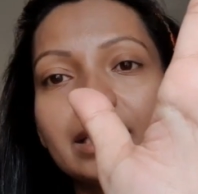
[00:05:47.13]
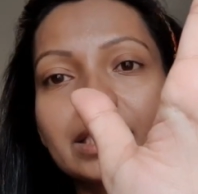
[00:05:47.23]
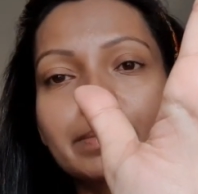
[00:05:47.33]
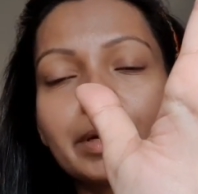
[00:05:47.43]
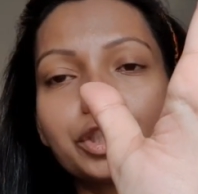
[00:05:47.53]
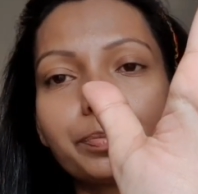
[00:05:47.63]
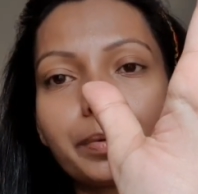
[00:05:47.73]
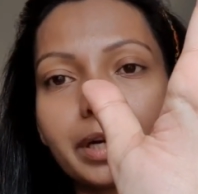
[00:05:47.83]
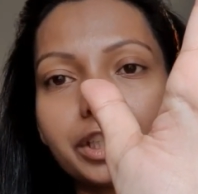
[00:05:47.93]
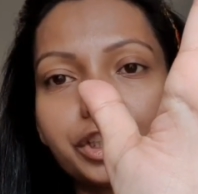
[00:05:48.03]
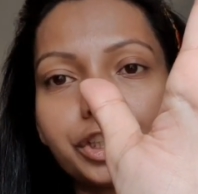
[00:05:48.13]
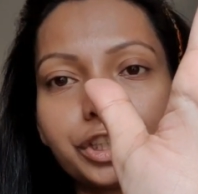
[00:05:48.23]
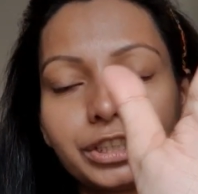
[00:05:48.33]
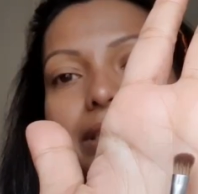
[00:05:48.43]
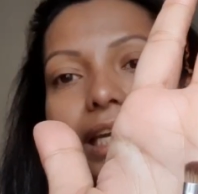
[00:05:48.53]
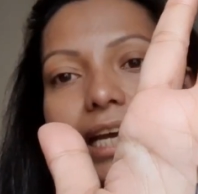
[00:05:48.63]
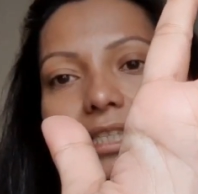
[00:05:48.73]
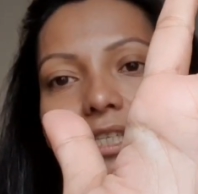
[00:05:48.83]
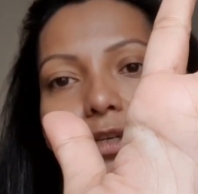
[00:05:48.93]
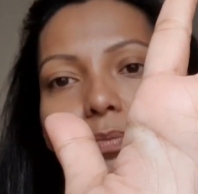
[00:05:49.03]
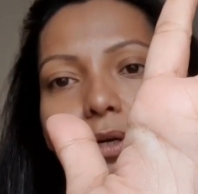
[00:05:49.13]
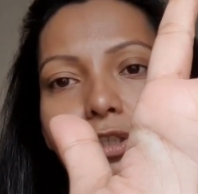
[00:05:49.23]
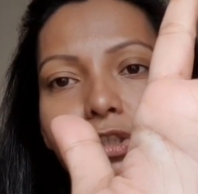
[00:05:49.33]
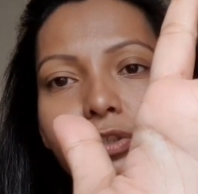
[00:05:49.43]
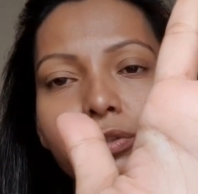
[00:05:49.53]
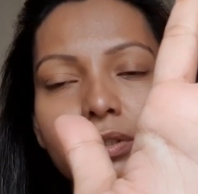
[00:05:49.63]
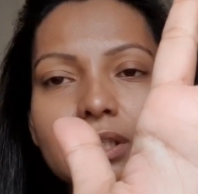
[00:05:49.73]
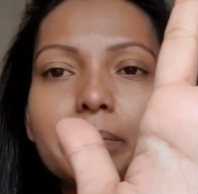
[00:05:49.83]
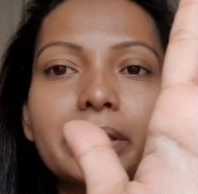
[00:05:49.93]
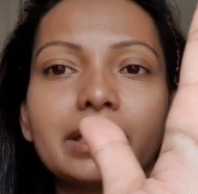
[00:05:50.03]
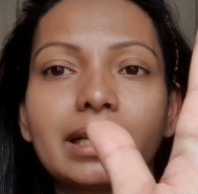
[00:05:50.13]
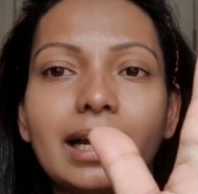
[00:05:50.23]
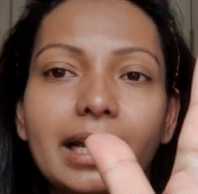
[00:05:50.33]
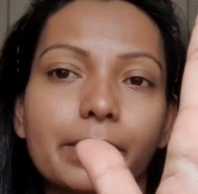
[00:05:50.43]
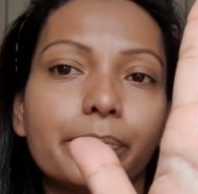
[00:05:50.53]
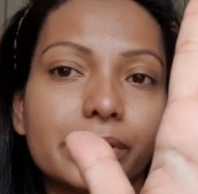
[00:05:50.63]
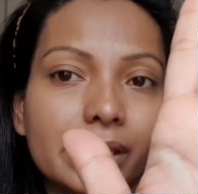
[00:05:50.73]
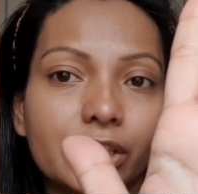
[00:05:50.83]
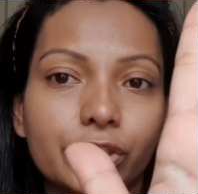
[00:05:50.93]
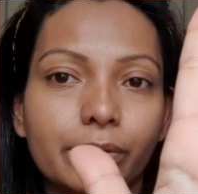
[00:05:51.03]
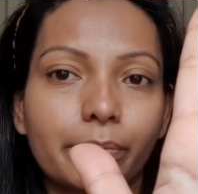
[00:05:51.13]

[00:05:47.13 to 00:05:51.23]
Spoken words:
smudge brush, the accent brush, or something that like a precision